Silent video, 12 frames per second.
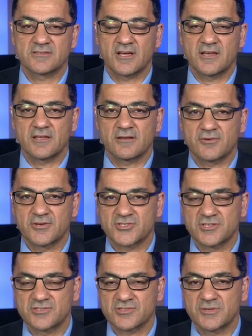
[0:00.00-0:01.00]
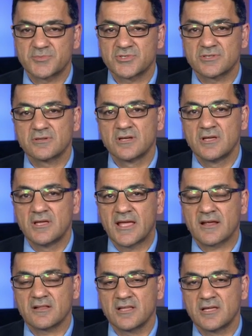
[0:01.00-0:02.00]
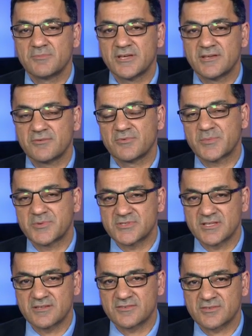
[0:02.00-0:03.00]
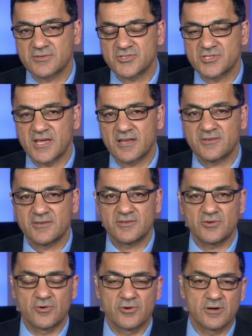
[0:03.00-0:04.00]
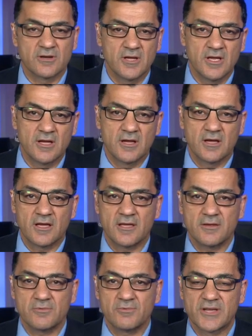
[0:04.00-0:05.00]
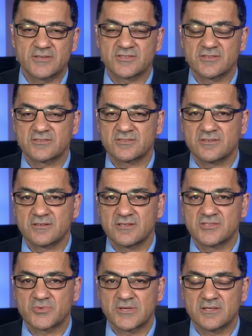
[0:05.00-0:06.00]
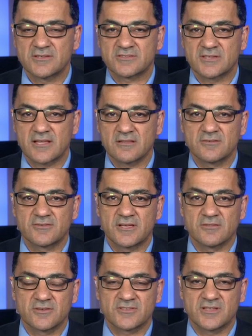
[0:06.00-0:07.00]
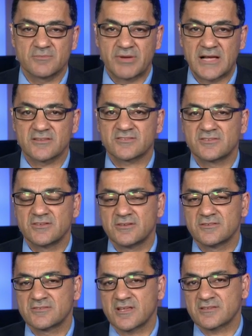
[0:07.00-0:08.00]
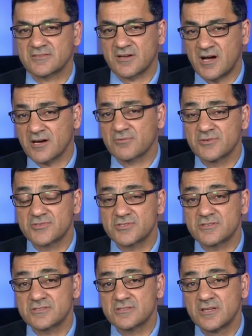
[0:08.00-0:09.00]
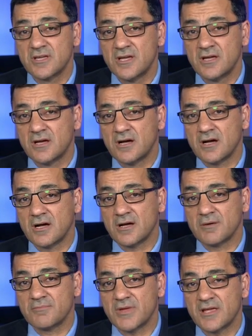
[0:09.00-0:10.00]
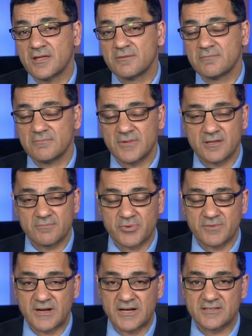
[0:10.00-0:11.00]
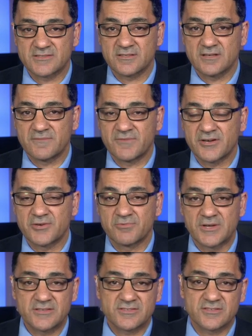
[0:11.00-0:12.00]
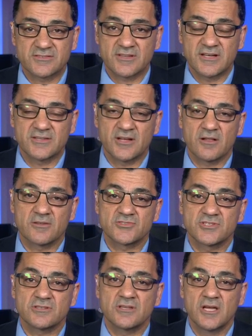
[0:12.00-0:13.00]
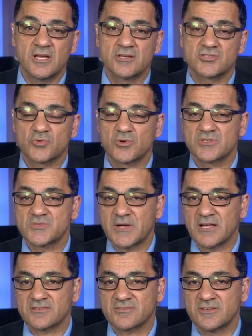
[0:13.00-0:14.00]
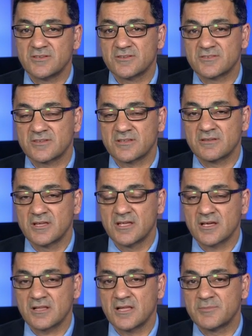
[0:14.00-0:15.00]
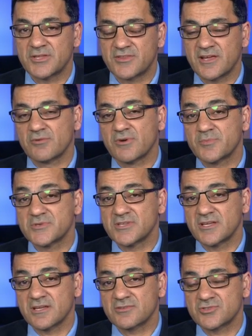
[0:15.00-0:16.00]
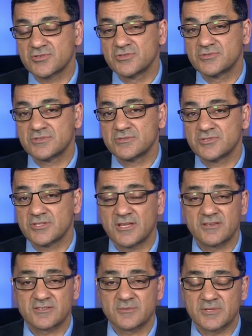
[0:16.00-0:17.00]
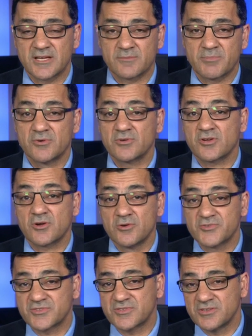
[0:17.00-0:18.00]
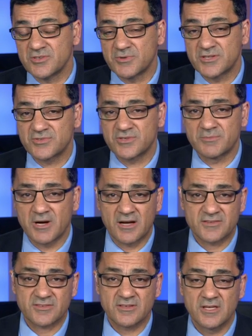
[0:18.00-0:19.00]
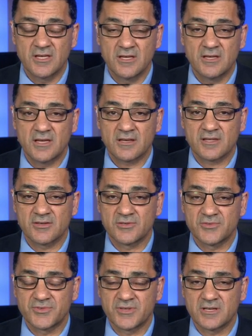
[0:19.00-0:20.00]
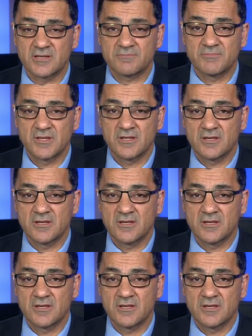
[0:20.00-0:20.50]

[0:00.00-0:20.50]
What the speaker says: citing Christian scripture and claim that it represents Christianity, or a racist Israeli settler that looks at Palestinians as cockroaches and provides a very racist ideology towards Palestinians and claim that they are representing true Judaism, like Baruch Goldstein, who went to a mosque and killed, I